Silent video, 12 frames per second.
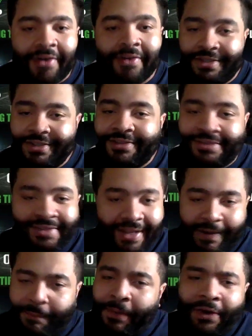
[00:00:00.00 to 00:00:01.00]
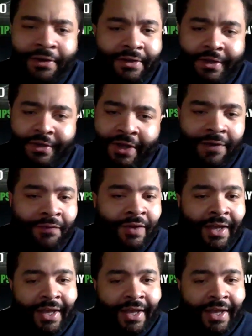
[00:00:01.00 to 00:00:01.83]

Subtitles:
Because apparently enough,